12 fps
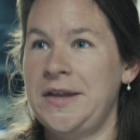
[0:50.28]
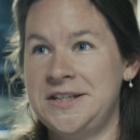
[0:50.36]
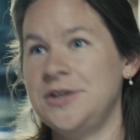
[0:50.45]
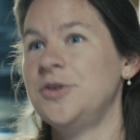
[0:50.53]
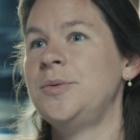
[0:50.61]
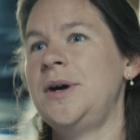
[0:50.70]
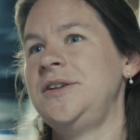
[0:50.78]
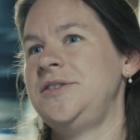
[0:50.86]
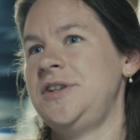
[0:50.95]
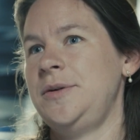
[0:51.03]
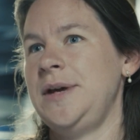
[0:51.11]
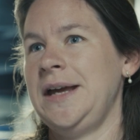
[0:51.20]
they still
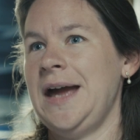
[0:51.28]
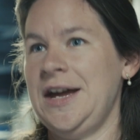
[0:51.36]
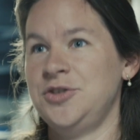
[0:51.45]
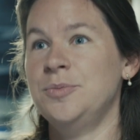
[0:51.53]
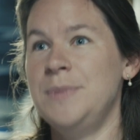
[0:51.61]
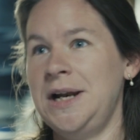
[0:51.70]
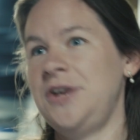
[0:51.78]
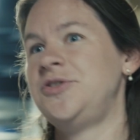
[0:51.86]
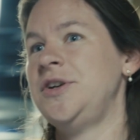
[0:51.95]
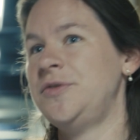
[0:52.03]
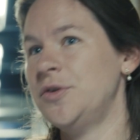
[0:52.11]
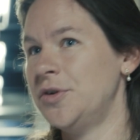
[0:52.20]
weren't doing actual
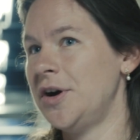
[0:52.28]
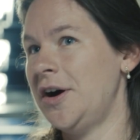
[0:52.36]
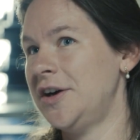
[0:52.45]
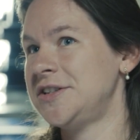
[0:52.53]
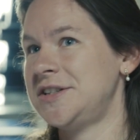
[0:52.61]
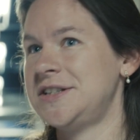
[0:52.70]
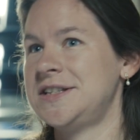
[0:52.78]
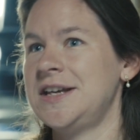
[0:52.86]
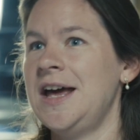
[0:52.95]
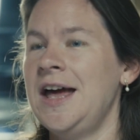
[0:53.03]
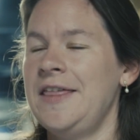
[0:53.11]
military forecasts.